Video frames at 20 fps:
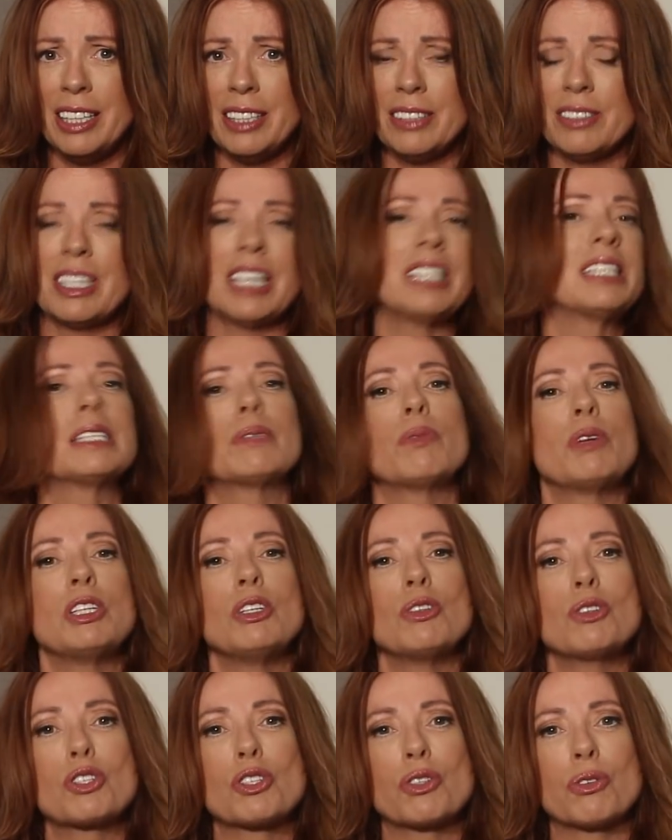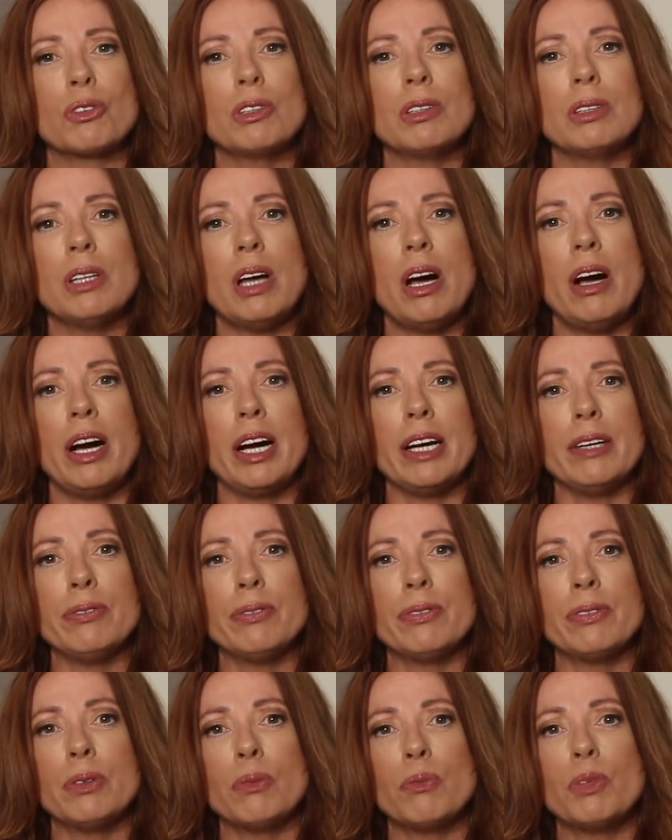That is when your true
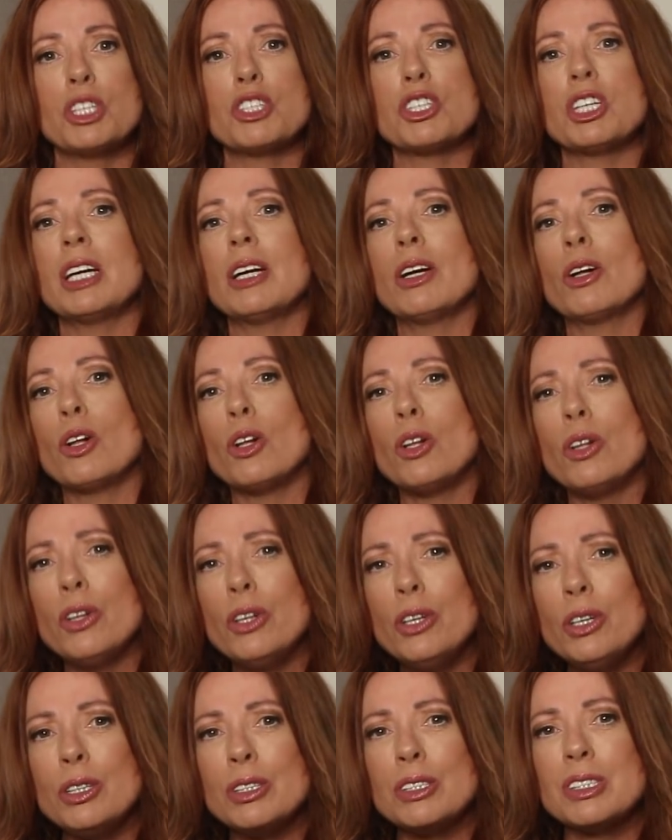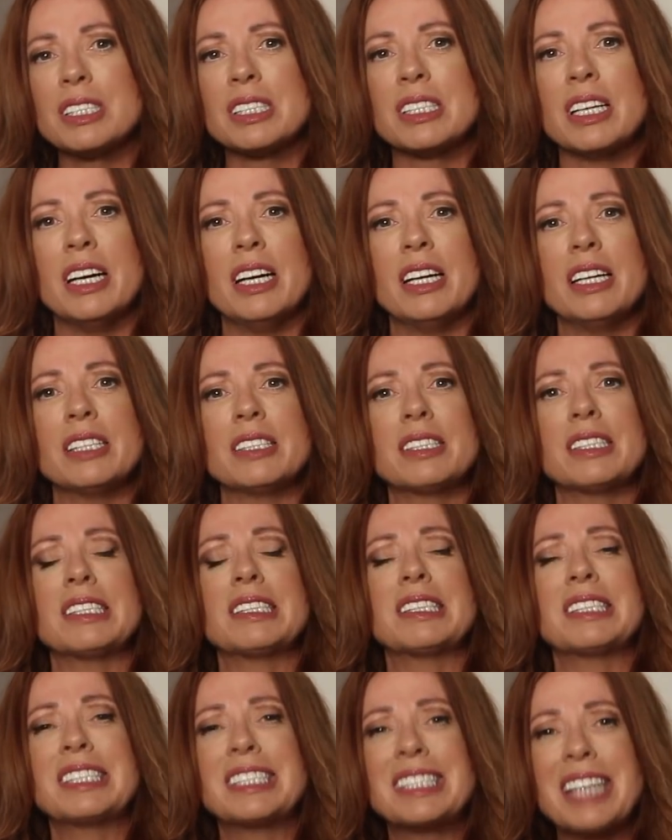life, which includes
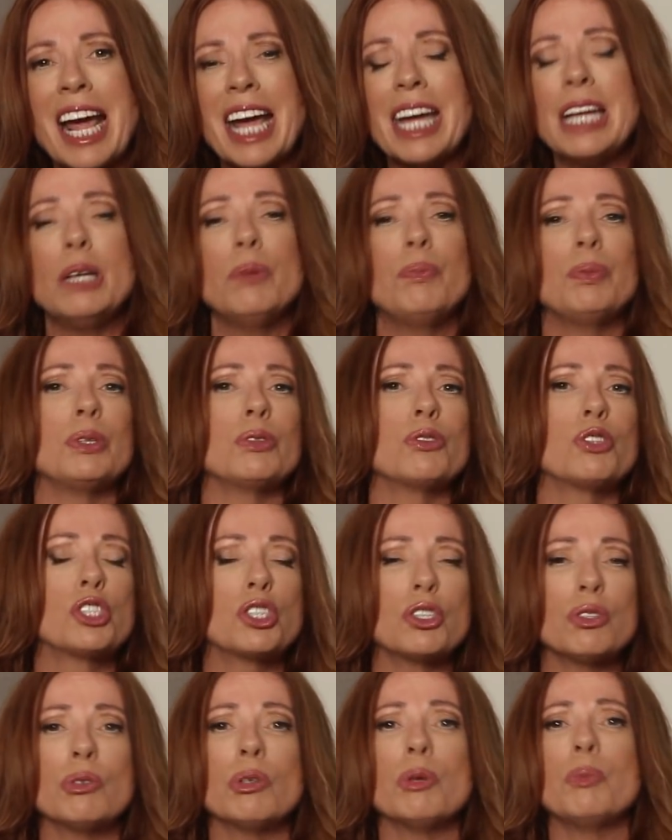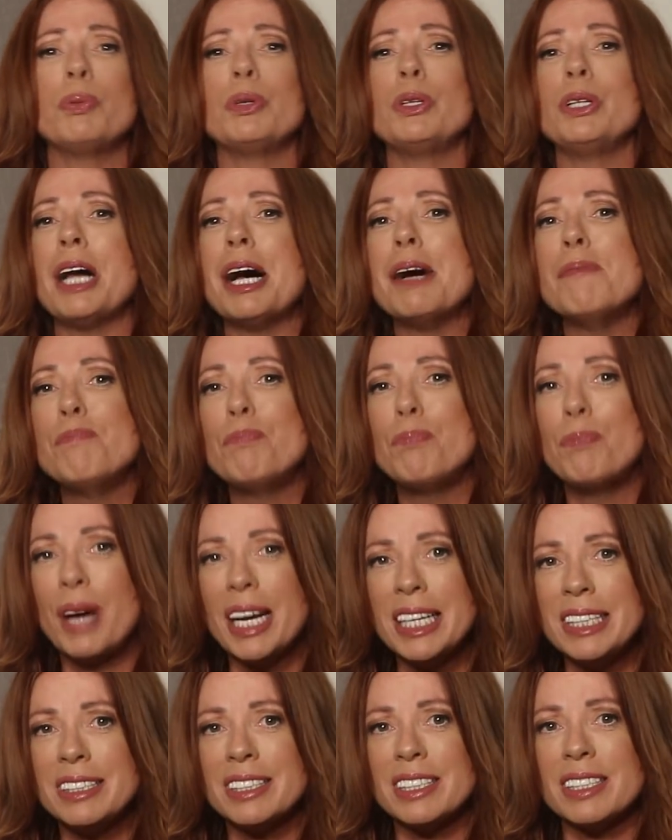sustainable, durable
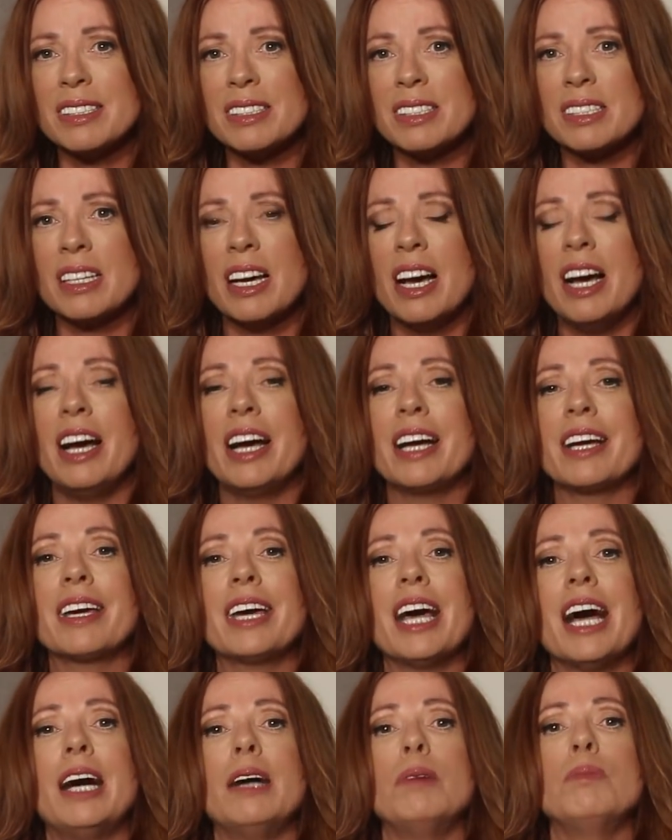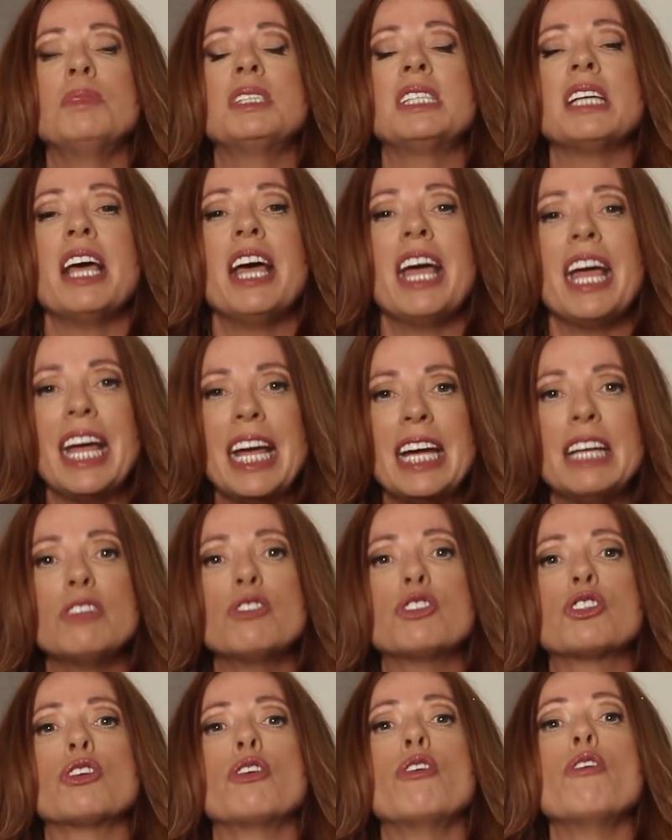abundance, comes
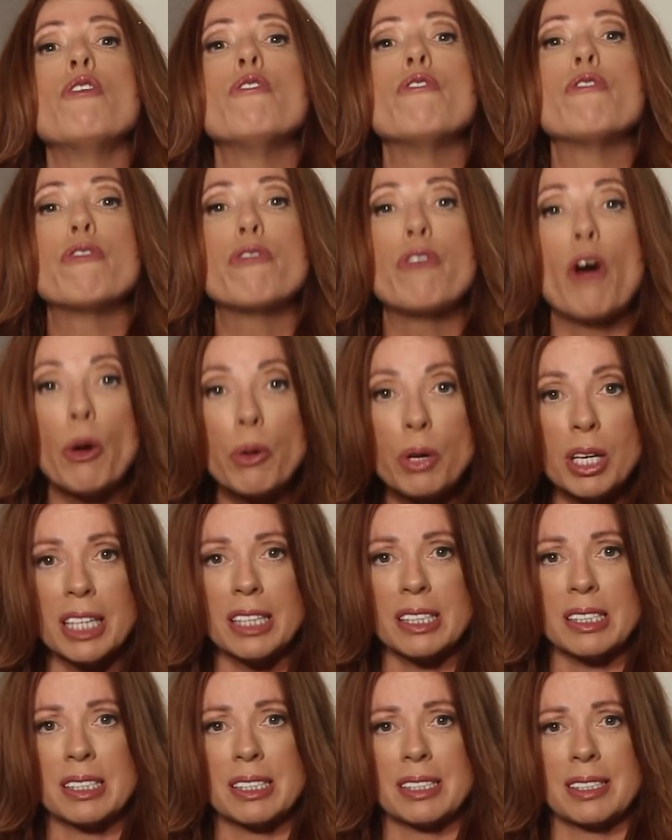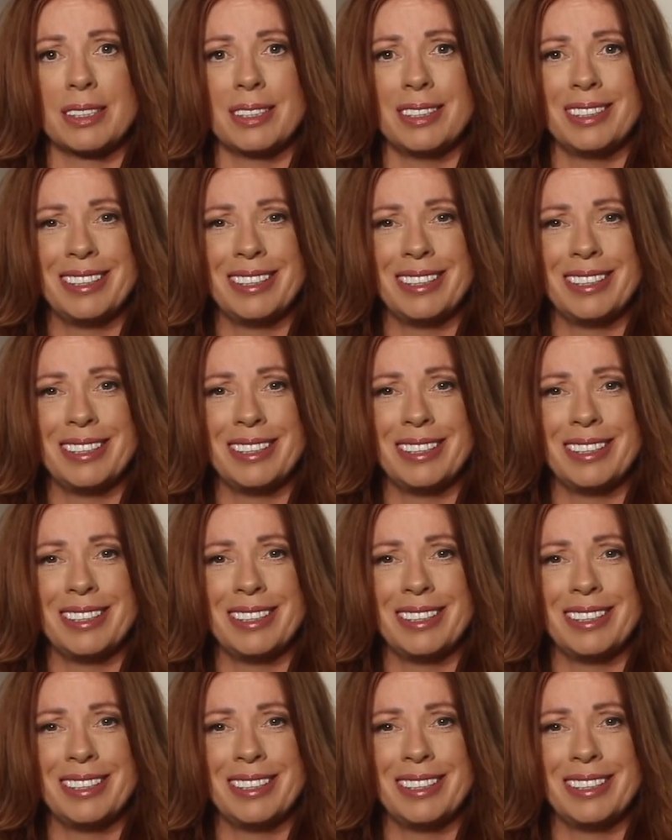into focus.